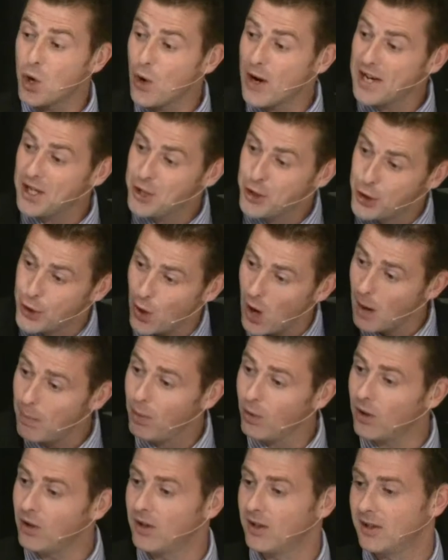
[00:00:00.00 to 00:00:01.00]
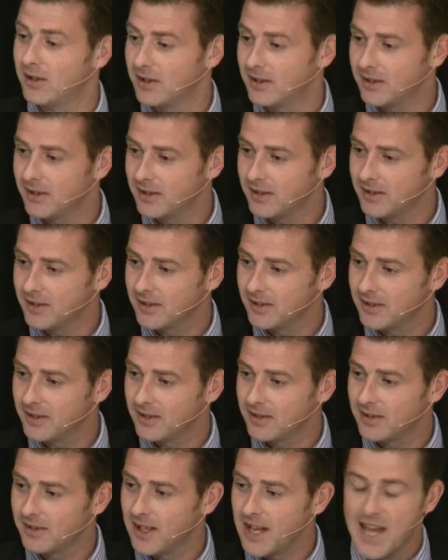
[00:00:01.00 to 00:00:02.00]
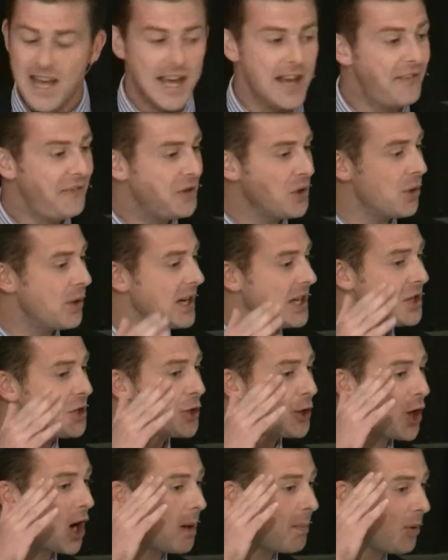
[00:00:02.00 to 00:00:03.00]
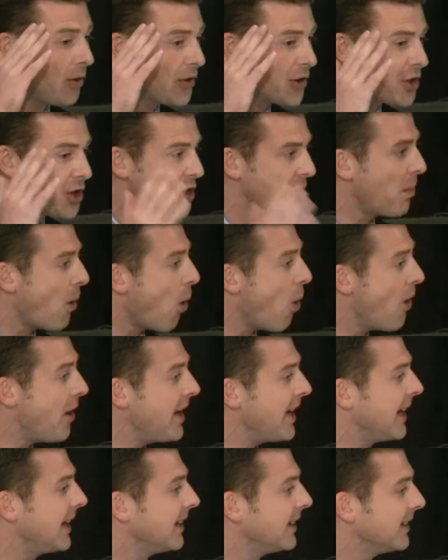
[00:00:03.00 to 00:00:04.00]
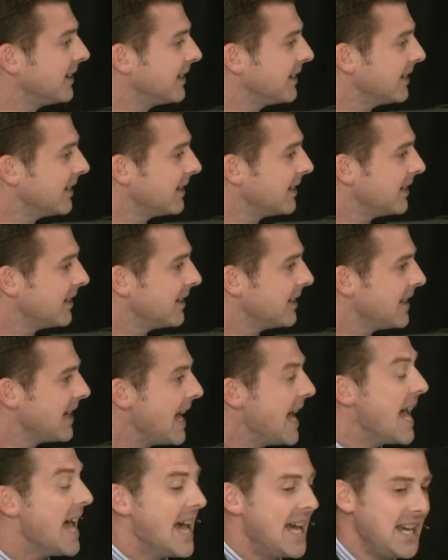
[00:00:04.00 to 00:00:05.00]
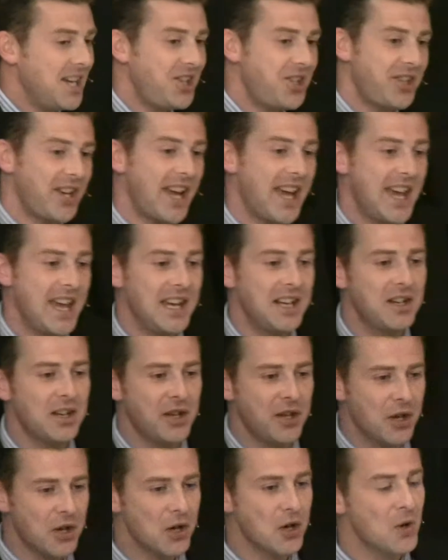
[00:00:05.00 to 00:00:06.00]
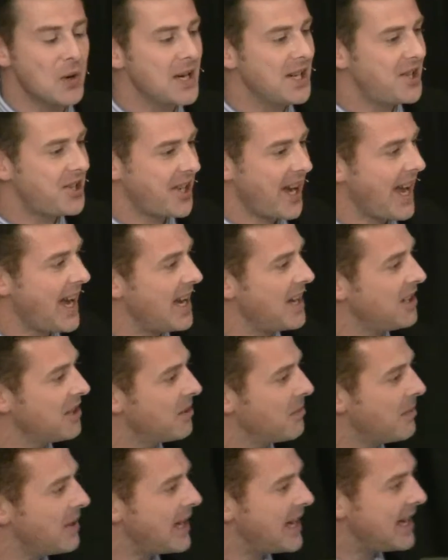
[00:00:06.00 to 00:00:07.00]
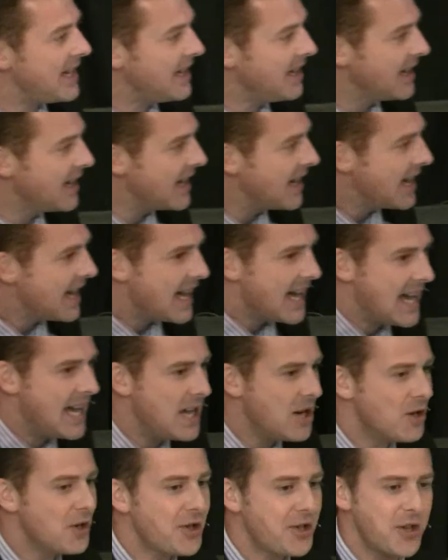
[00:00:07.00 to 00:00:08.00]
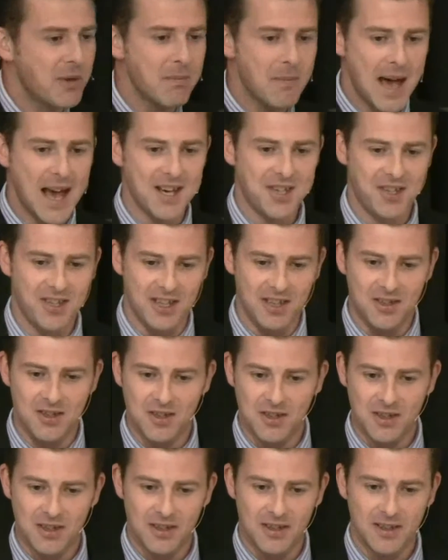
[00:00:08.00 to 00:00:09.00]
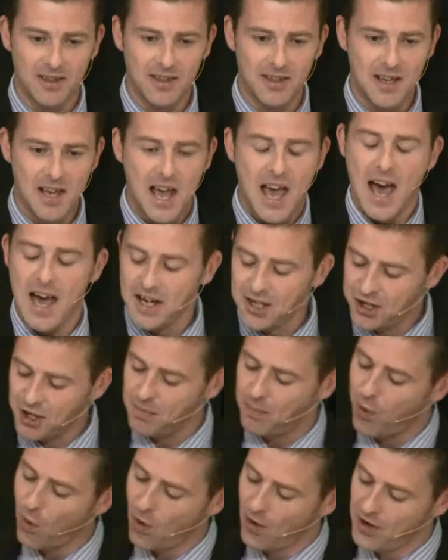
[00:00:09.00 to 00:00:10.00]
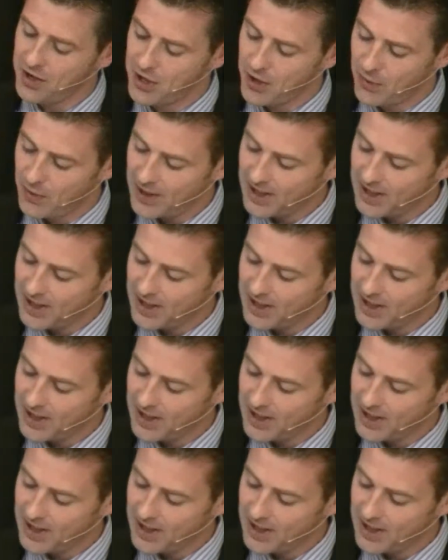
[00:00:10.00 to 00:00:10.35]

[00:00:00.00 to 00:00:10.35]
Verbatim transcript: you're in trouble, if you're in trouble this morning, He's saying to you, He's saying to me, here's the message. And it's important to